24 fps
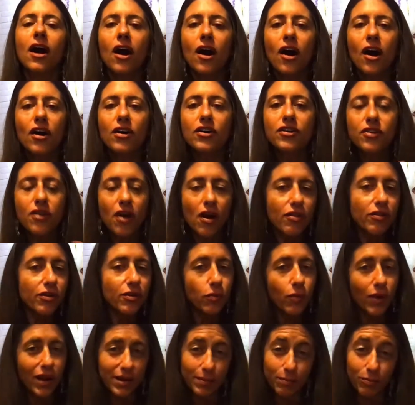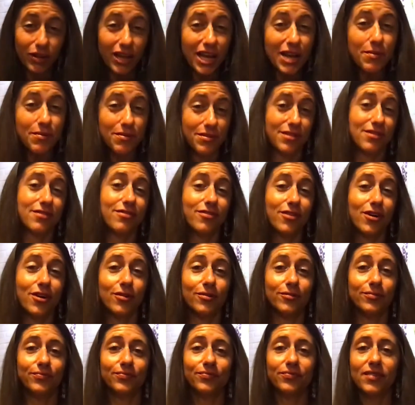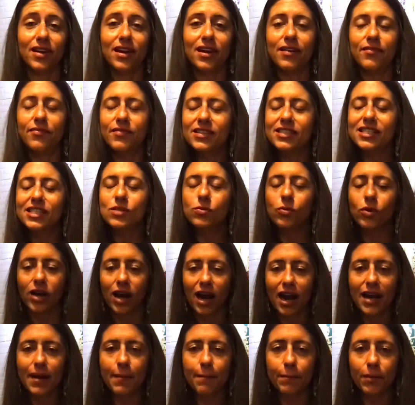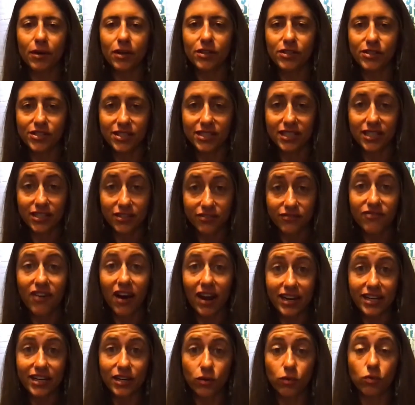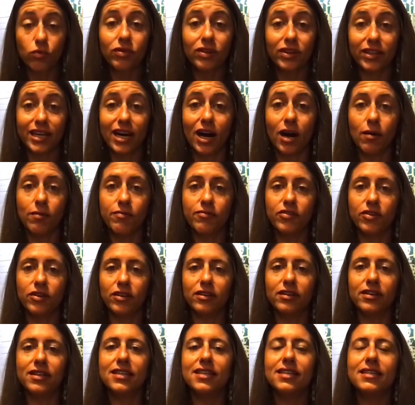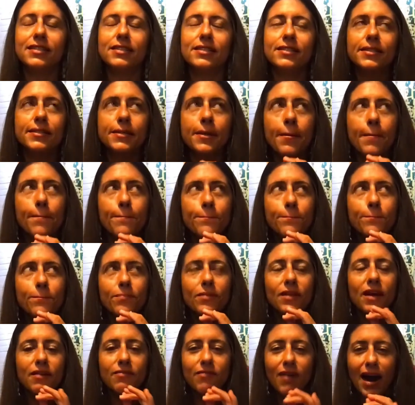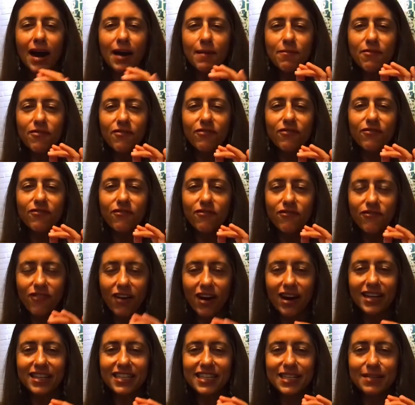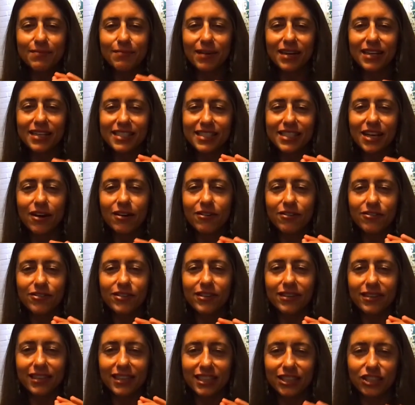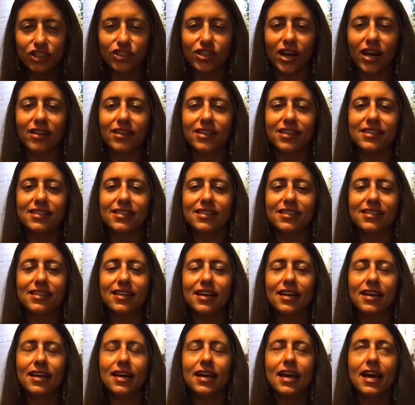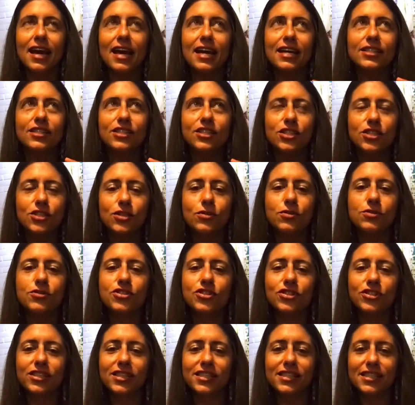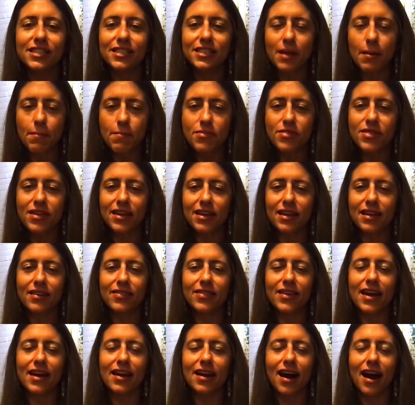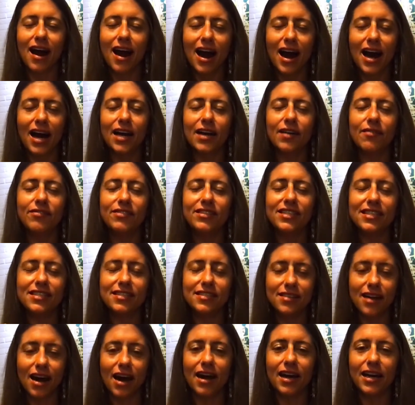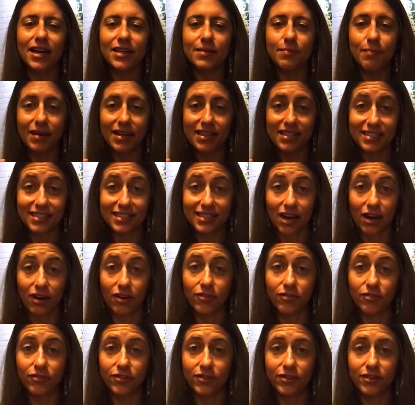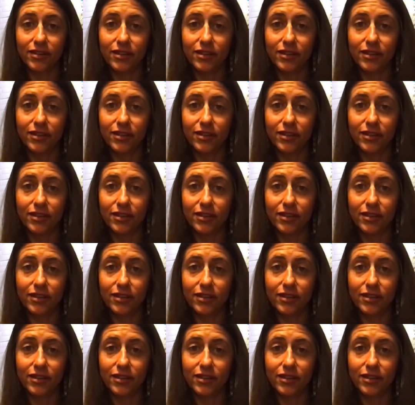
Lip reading: Another way to play with it though, and this is where I personally find it really helpful, is if I'm finding myself feeling jealous, it's usually something that I've denied myself.